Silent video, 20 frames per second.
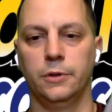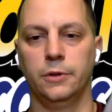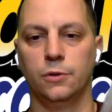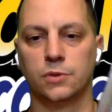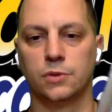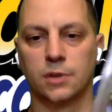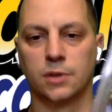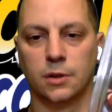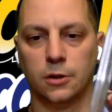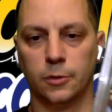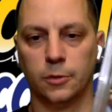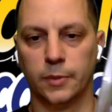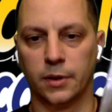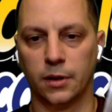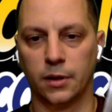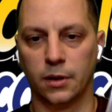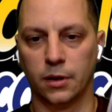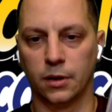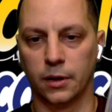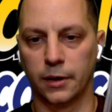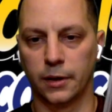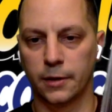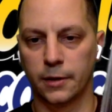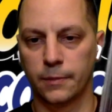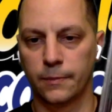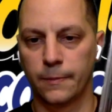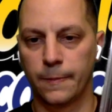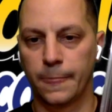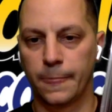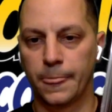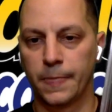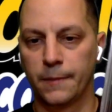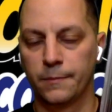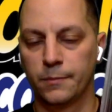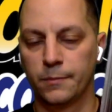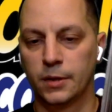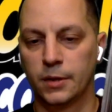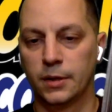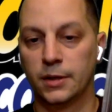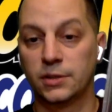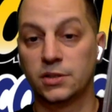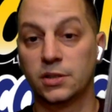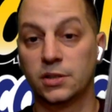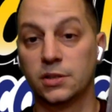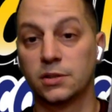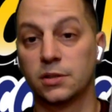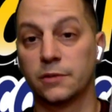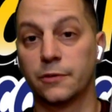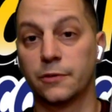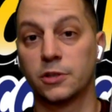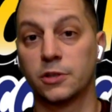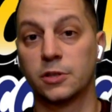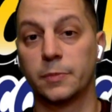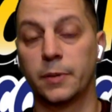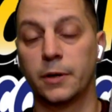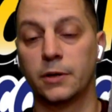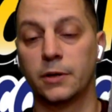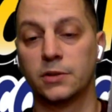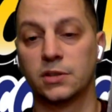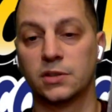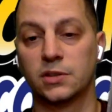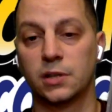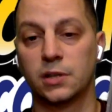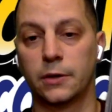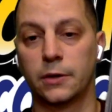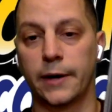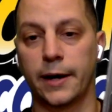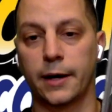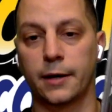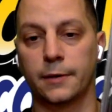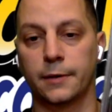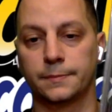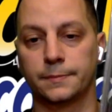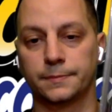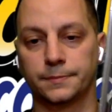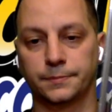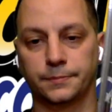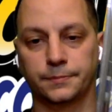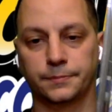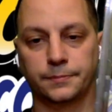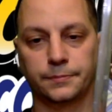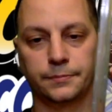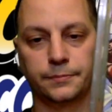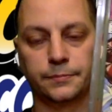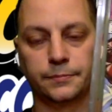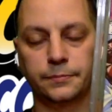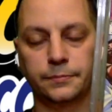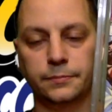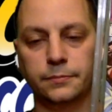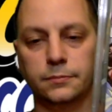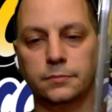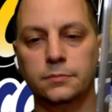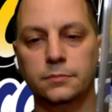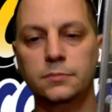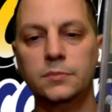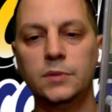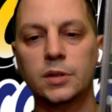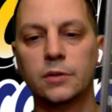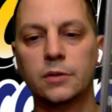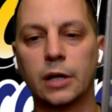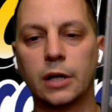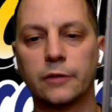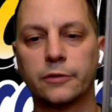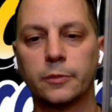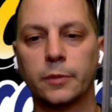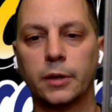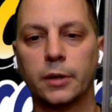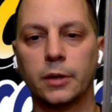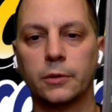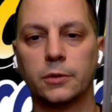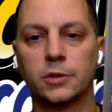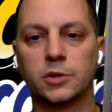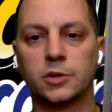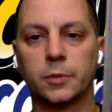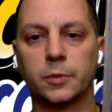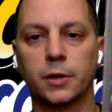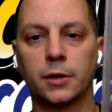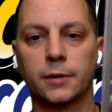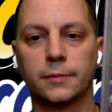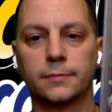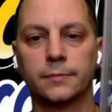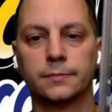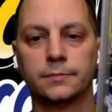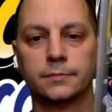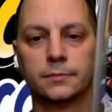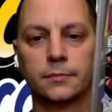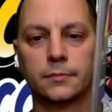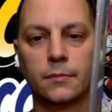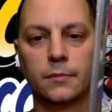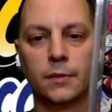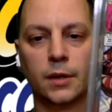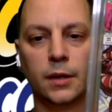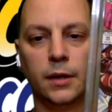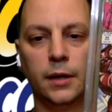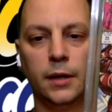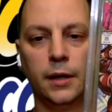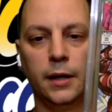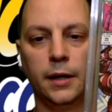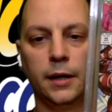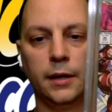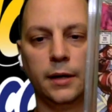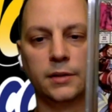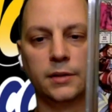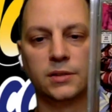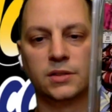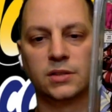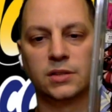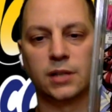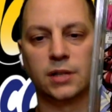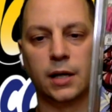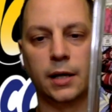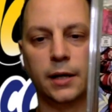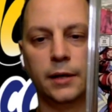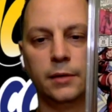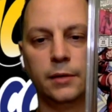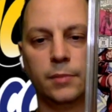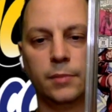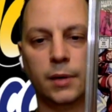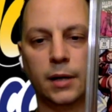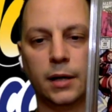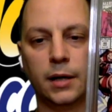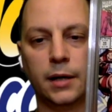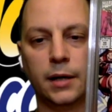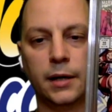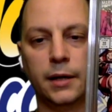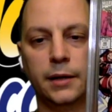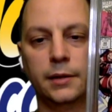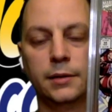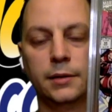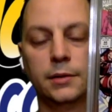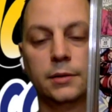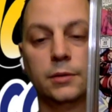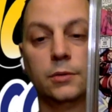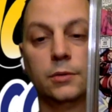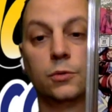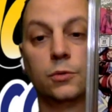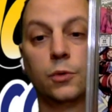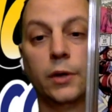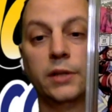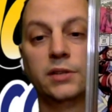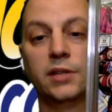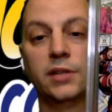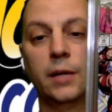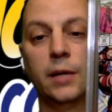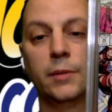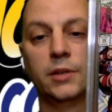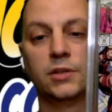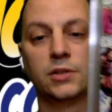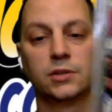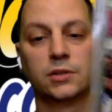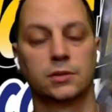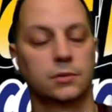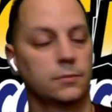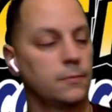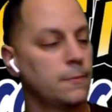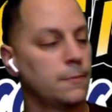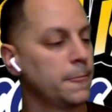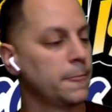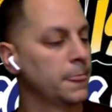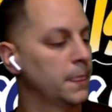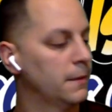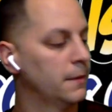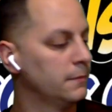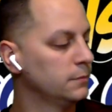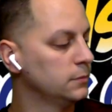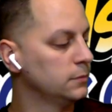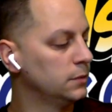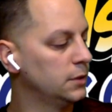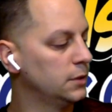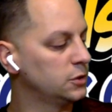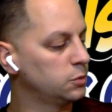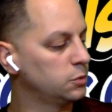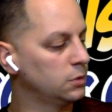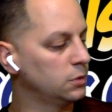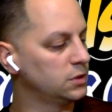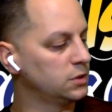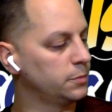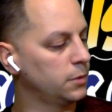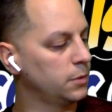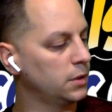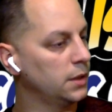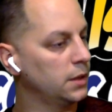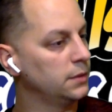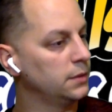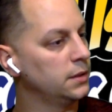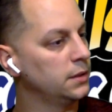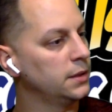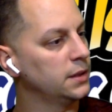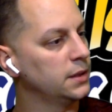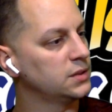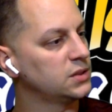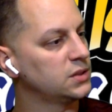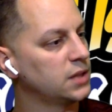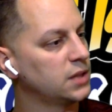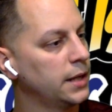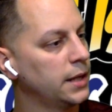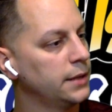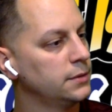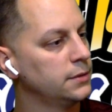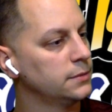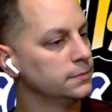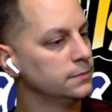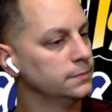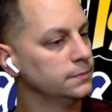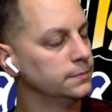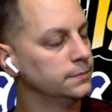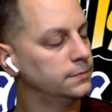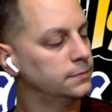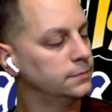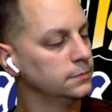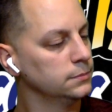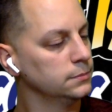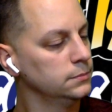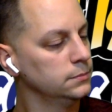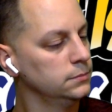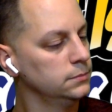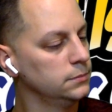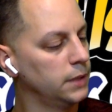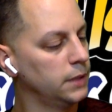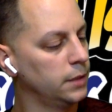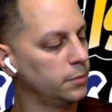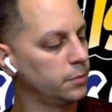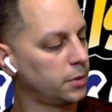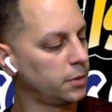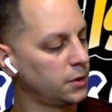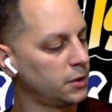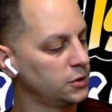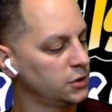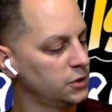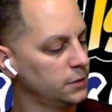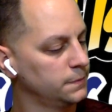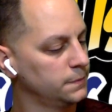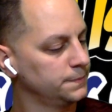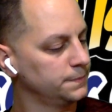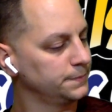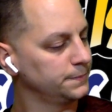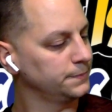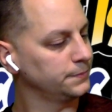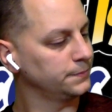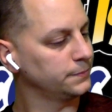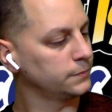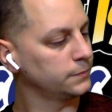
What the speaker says: reduce a little bit of the glare. This is the first appearance of Sidorak. You're not familiar with this book. And it's signed by Roy Thomas. This was a book I did get signed in person.